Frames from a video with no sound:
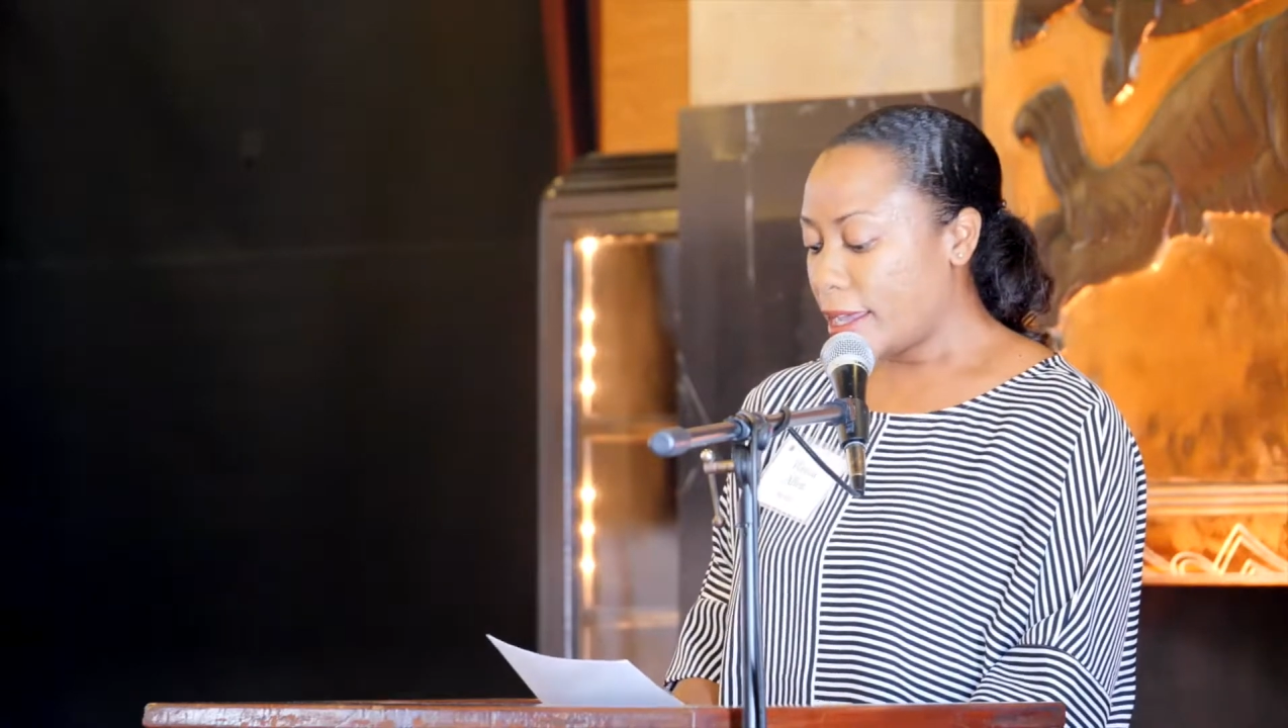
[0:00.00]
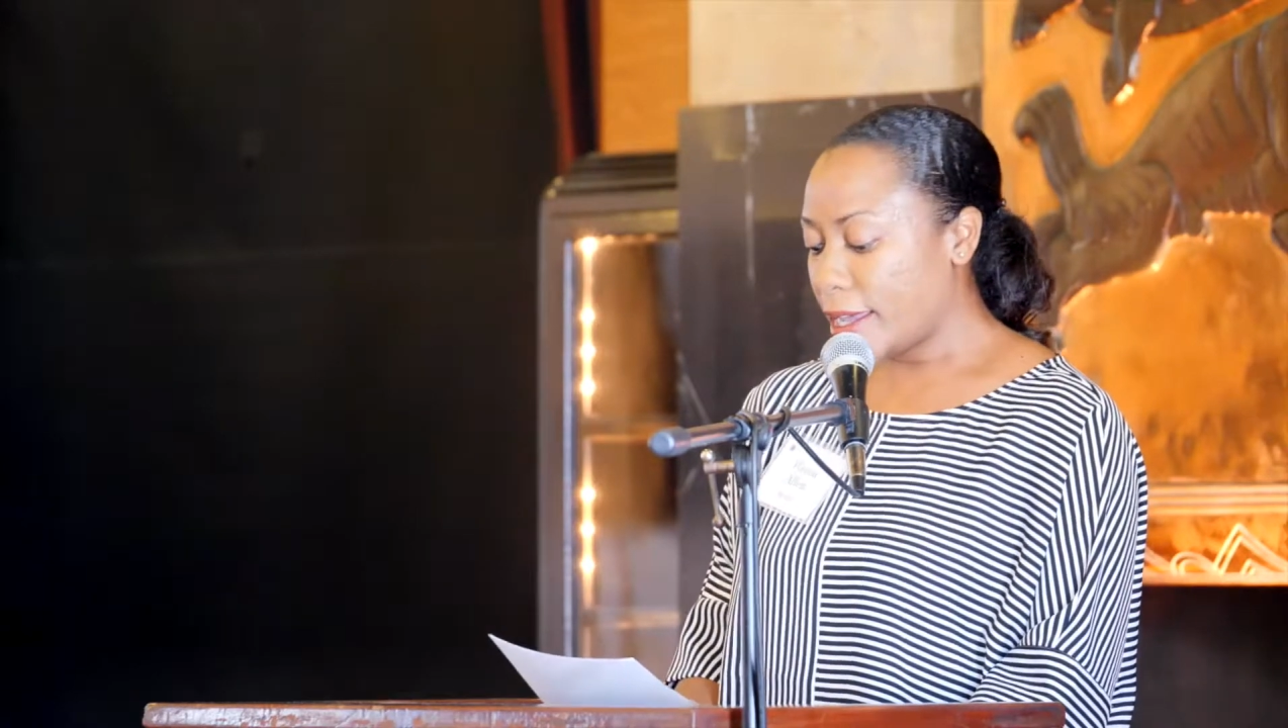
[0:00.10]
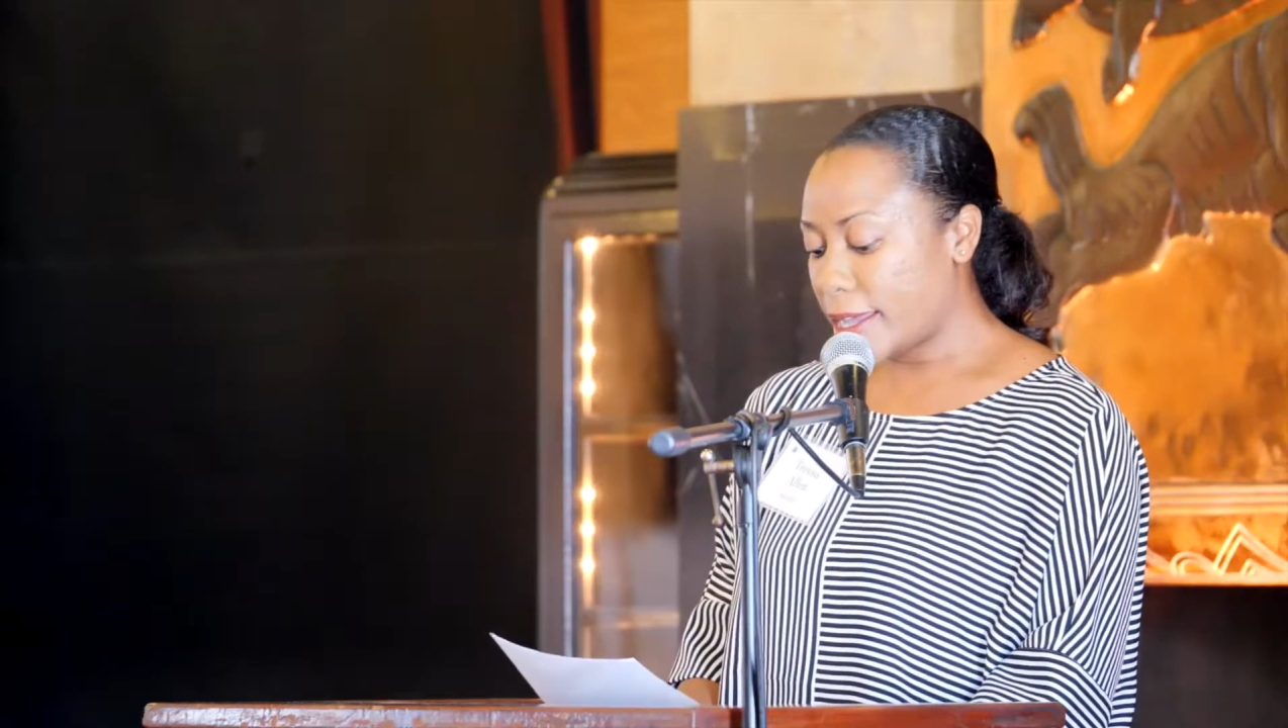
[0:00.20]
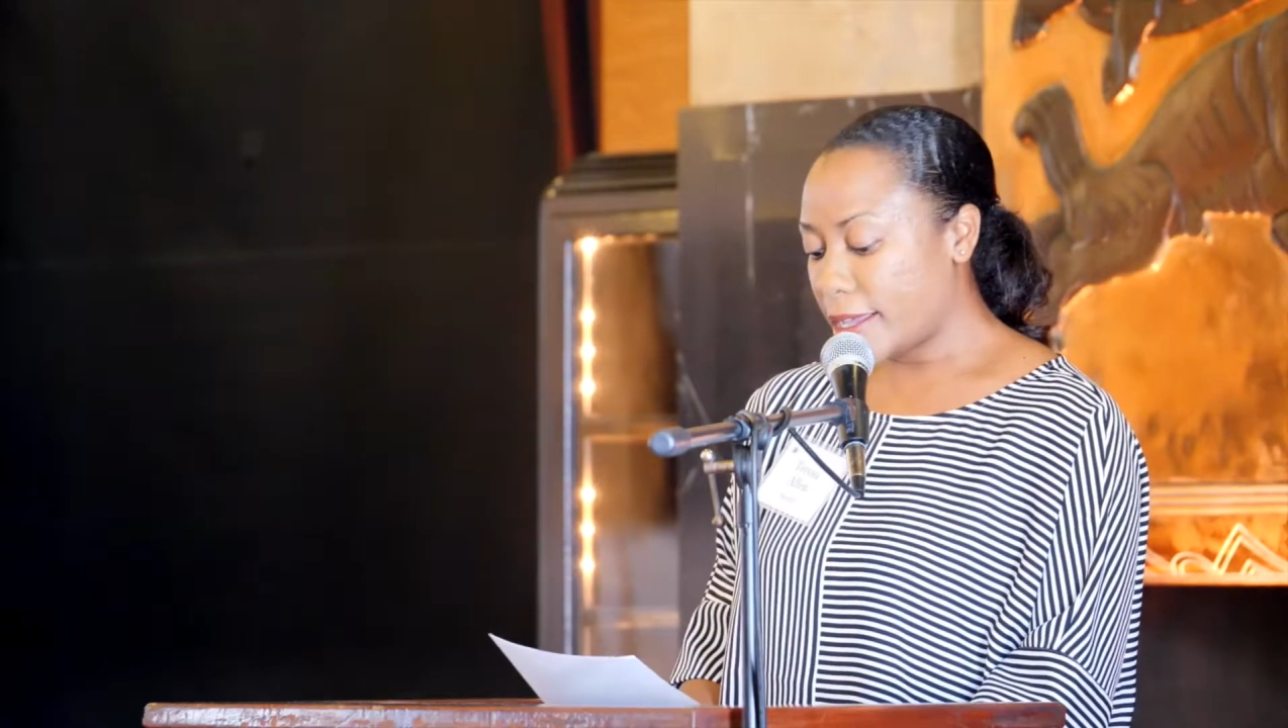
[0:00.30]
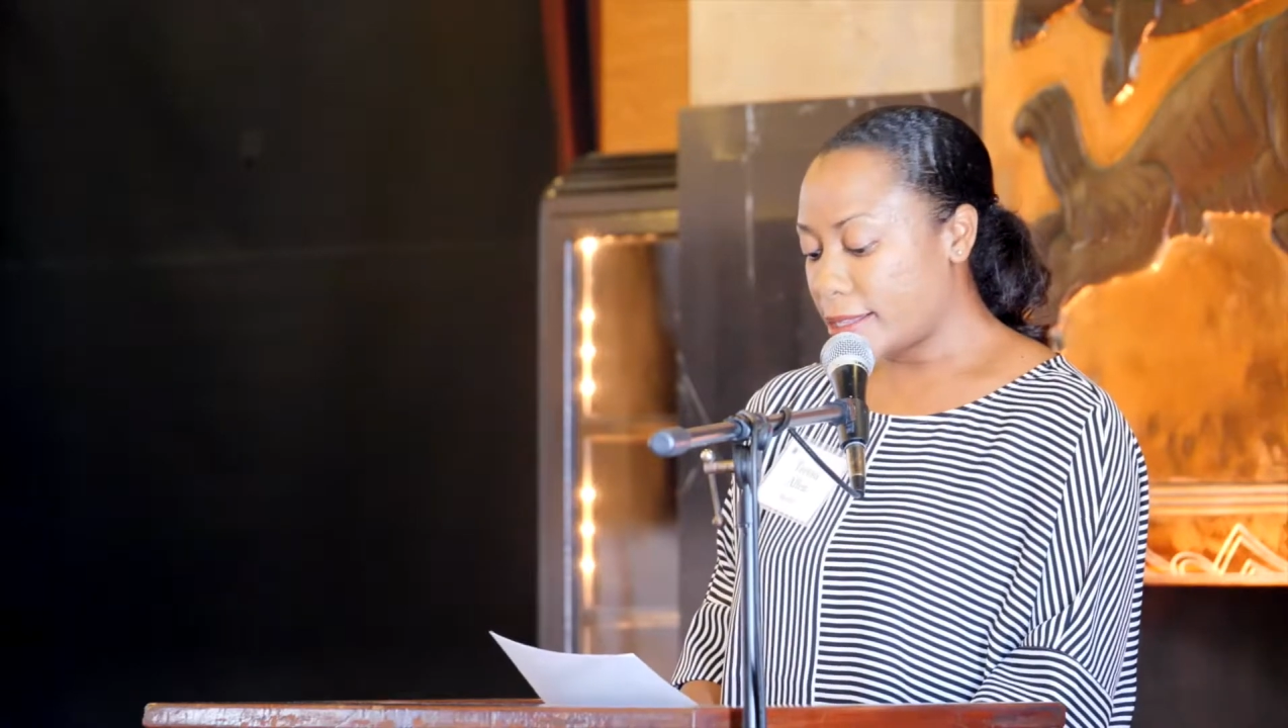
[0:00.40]

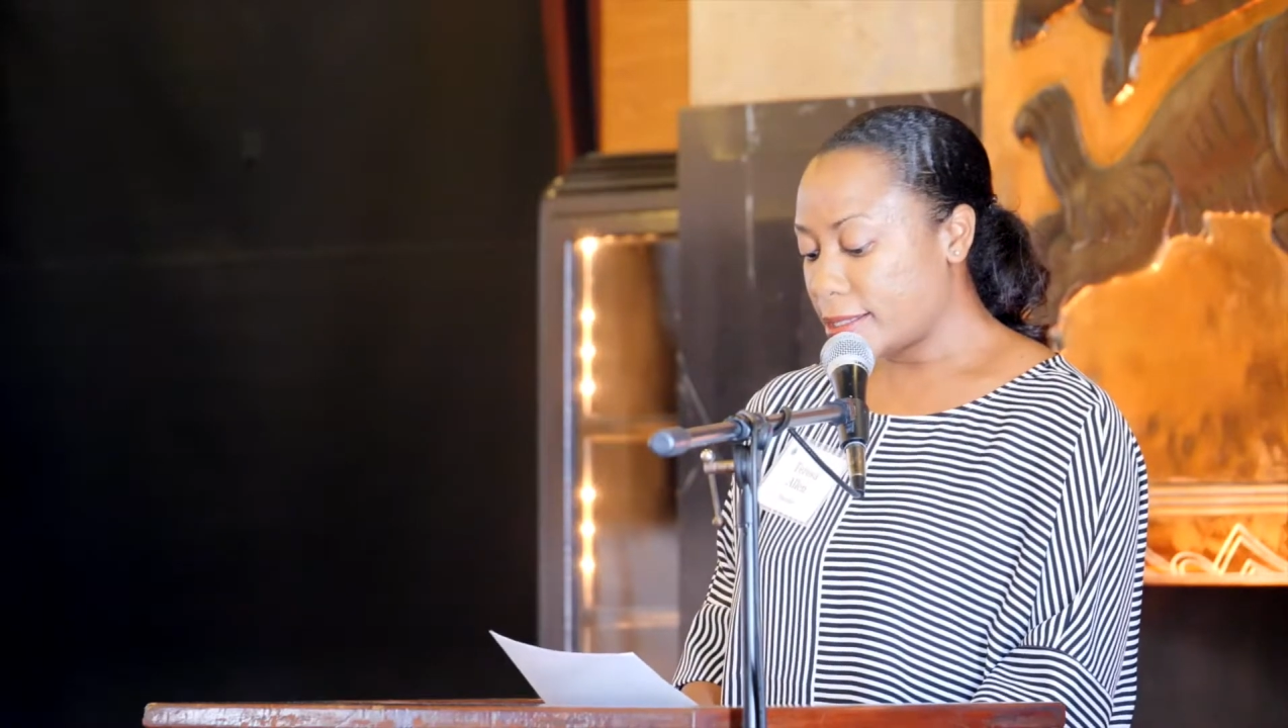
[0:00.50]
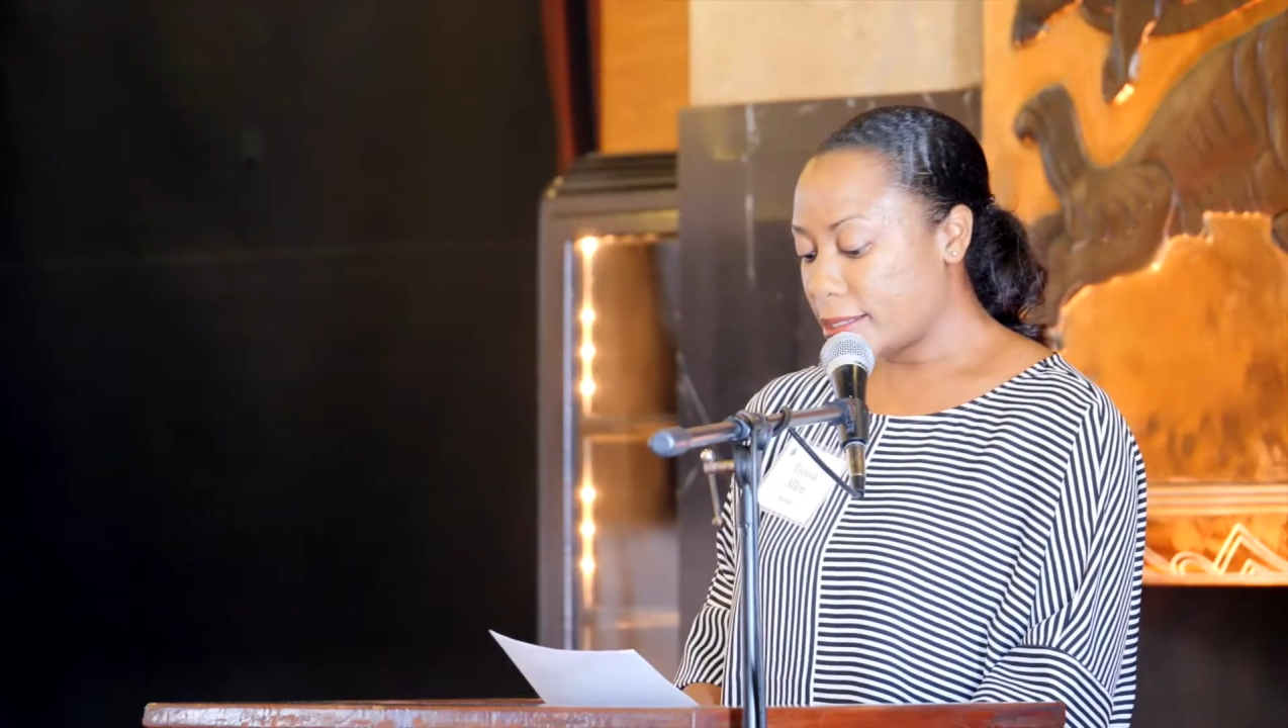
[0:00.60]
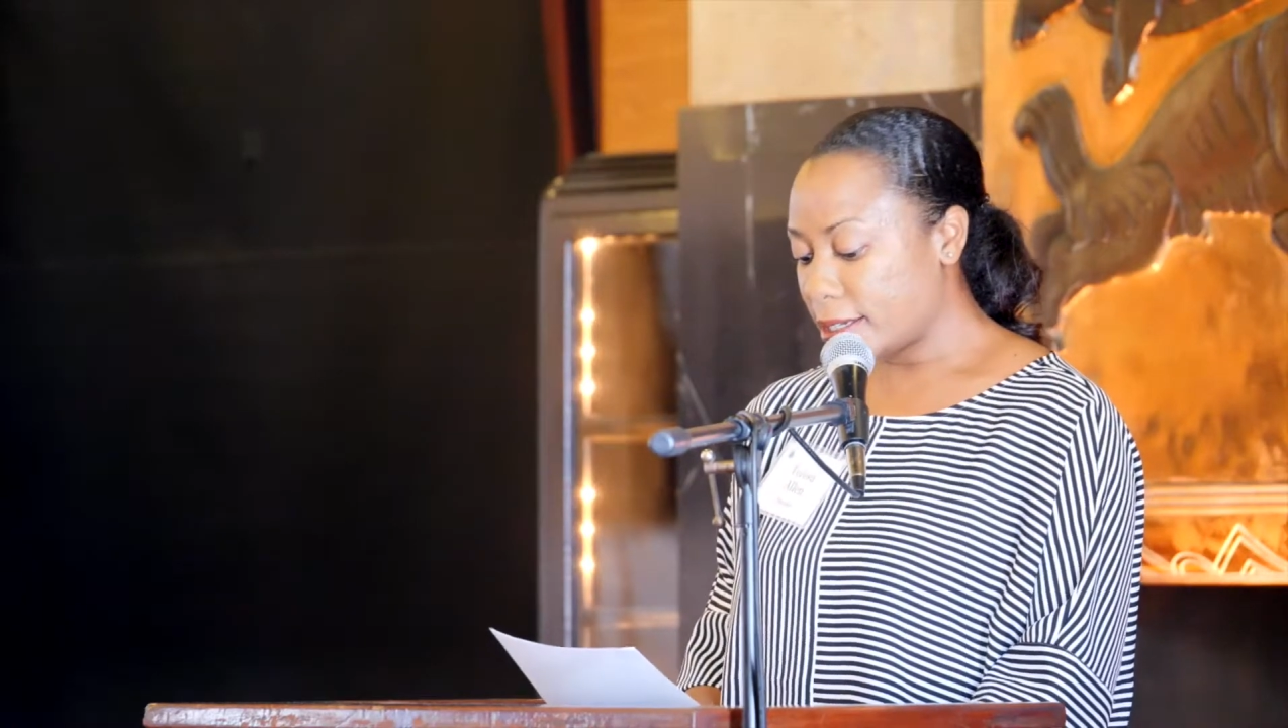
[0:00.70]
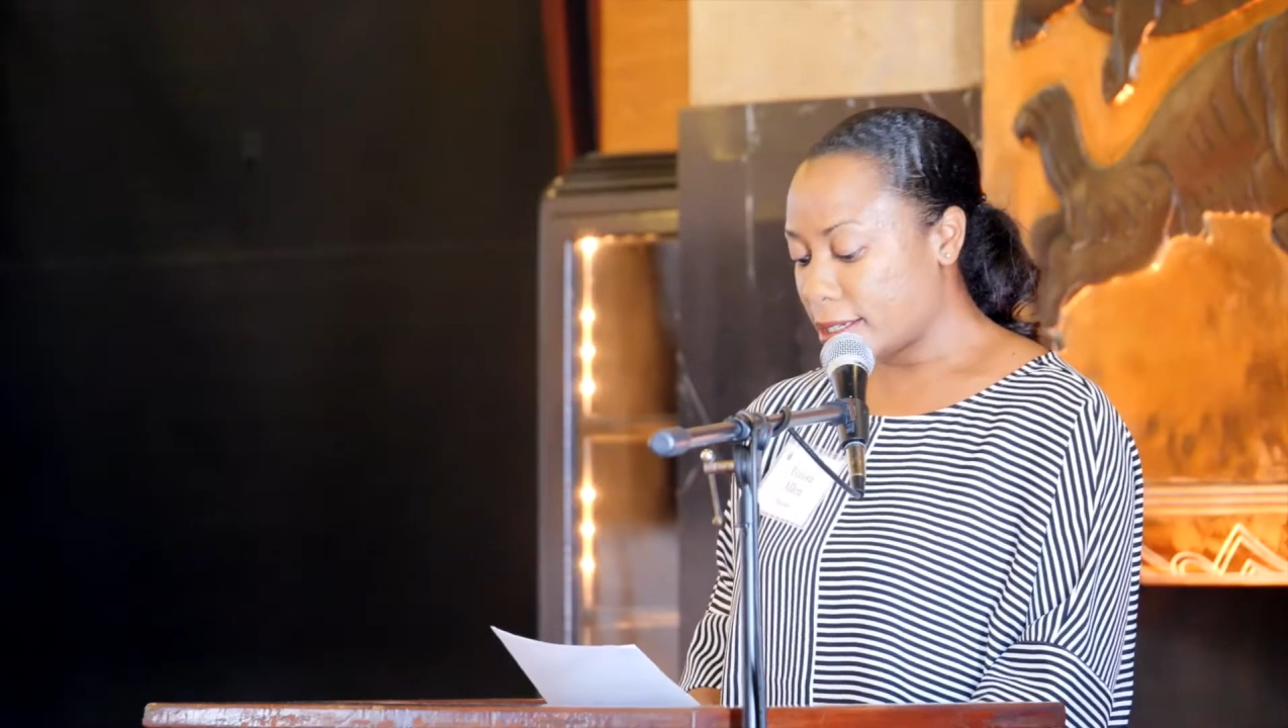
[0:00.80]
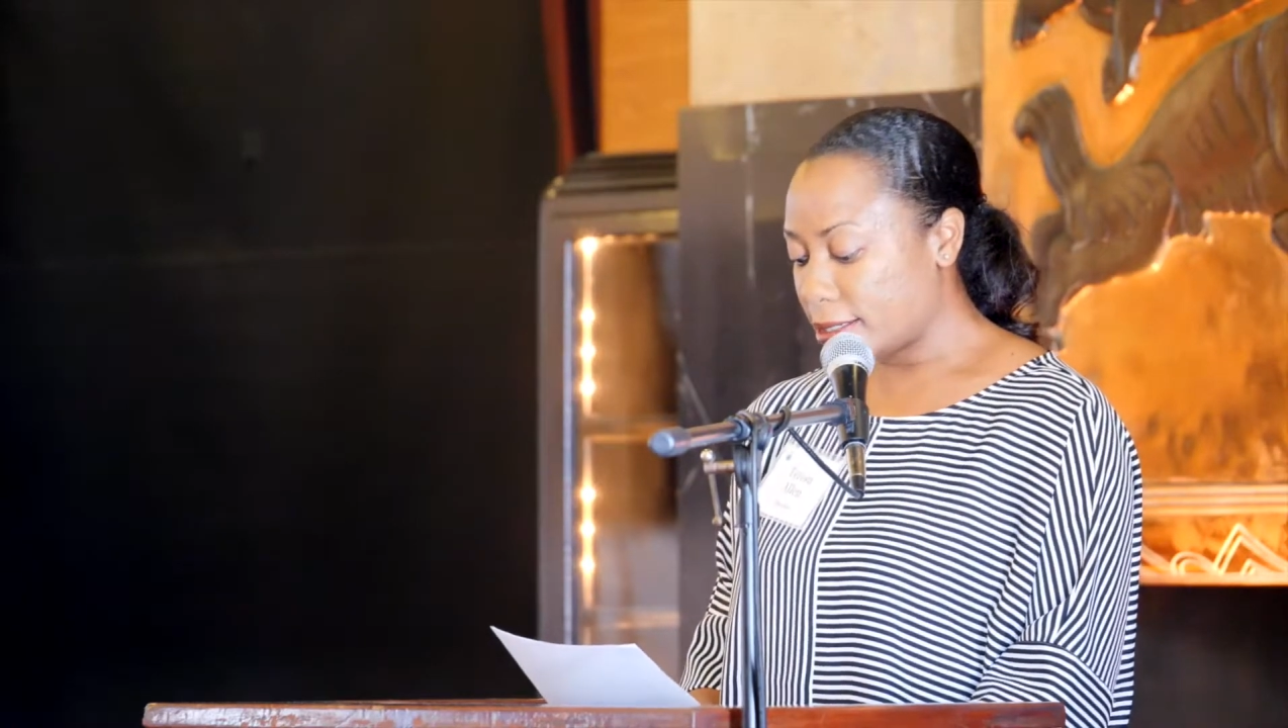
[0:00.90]
and